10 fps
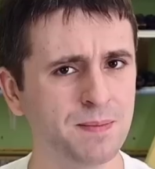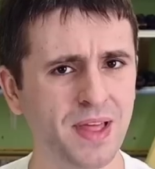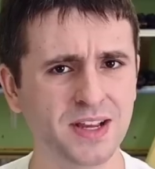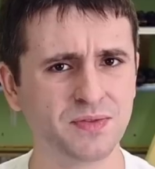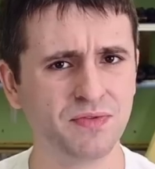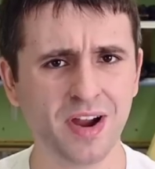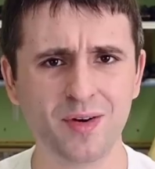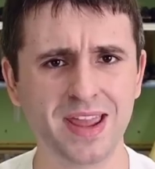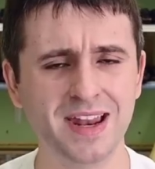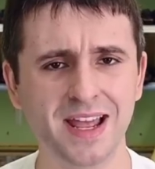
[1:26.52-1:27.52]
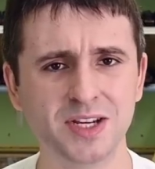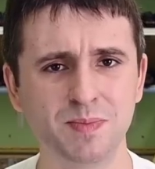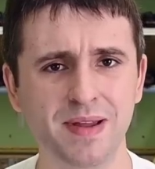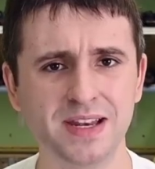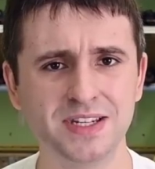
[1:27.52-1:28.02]
That's very
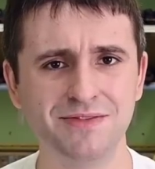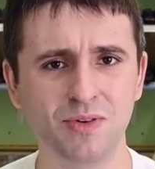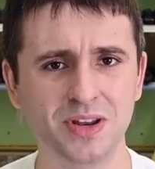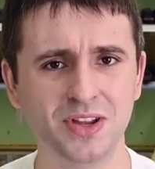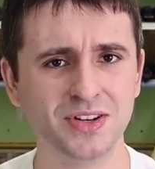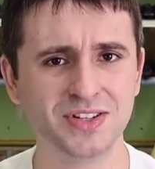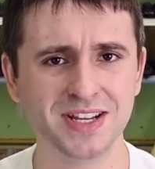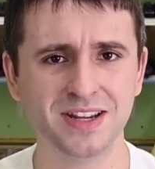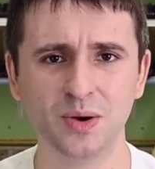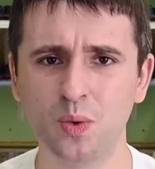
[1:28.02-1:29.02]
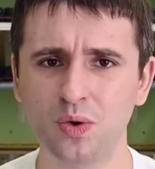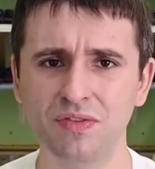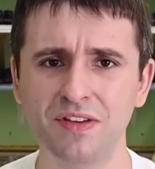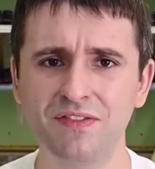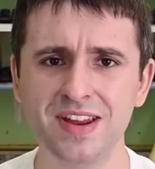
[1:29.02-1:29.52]
inexpensive when you consider all of
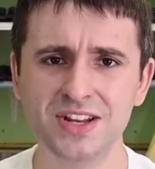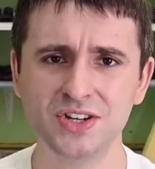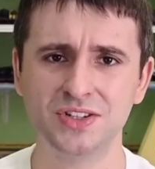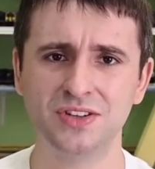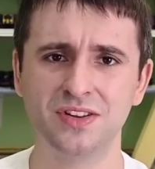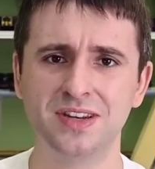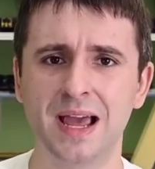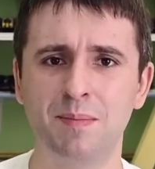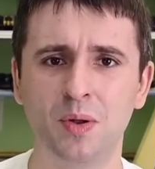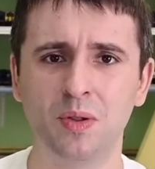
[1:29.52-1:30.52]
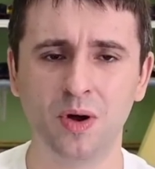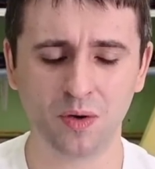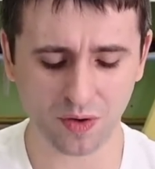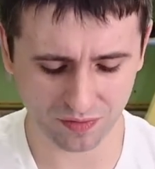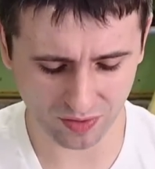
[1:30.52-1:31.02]
the features that Dapol
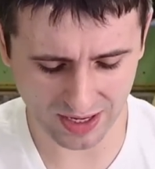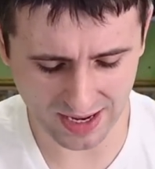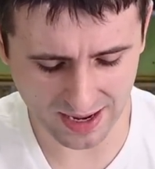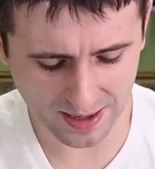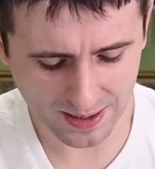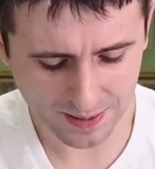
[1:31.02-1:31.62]
are offering here.